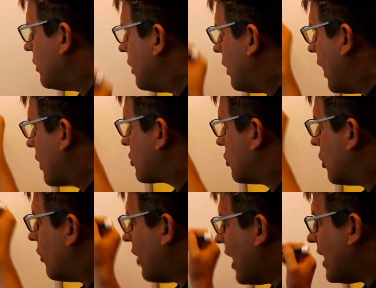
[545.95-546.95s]
an answer
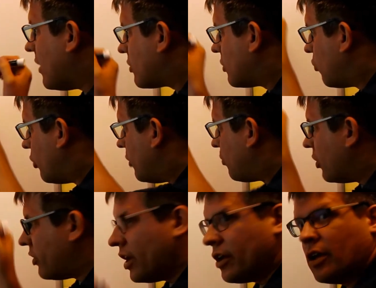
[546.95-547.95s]
of eight when you
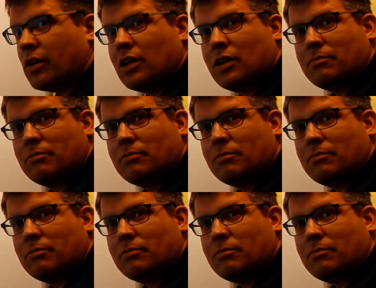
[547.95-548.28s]
put that in.